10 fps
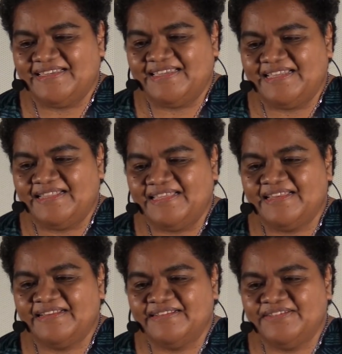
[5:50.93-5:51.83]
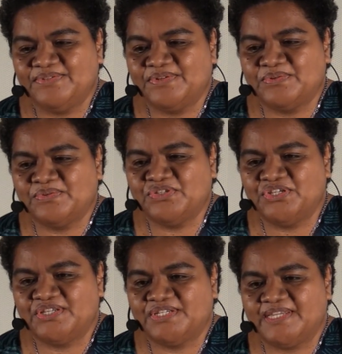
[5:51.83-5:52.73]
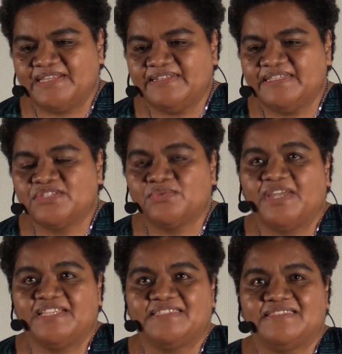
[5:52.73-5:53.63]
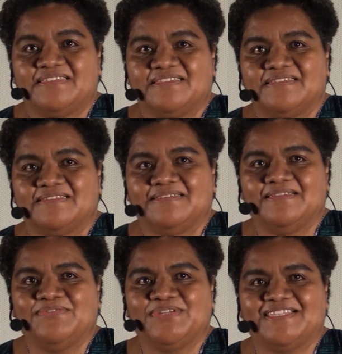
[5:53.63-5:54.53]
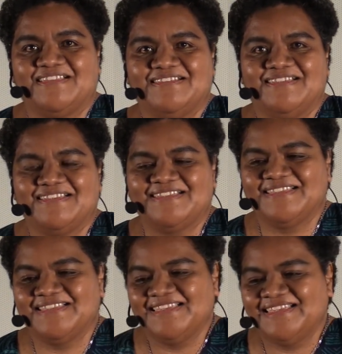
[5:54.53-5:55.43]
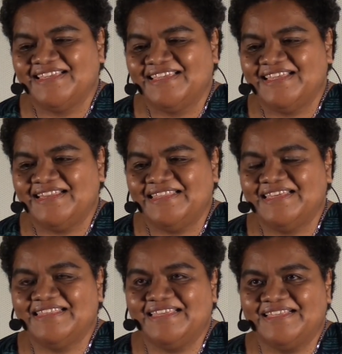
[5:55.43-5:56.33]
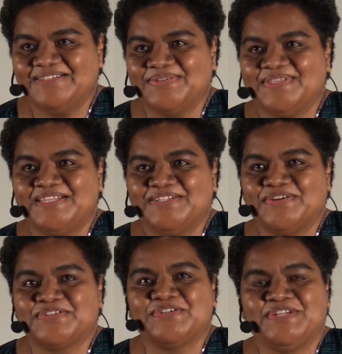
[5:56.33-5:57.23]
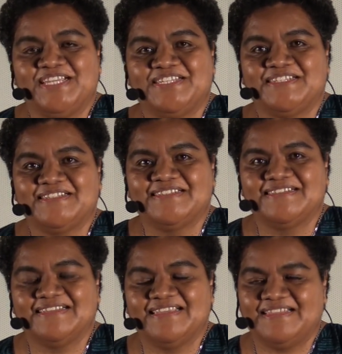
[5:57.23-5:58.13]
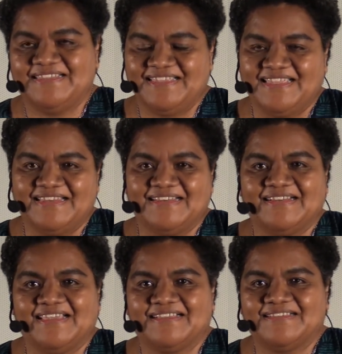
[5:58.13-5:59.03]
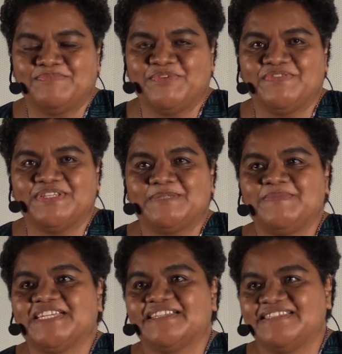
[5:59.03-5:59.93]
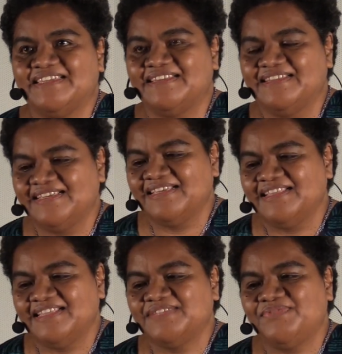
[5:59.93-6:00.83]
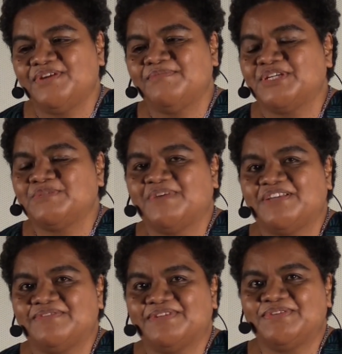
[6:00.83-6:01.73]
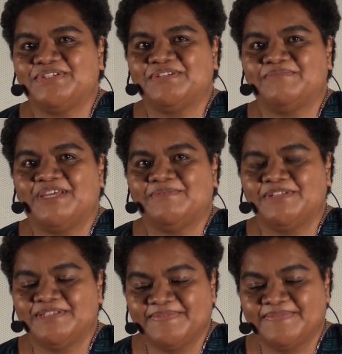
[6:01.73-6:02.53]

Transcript: And then you go to church at least twice every Sunday. And there they do the indoctrination. And again, like previous speaker said, that's very much part of the Christian Bible.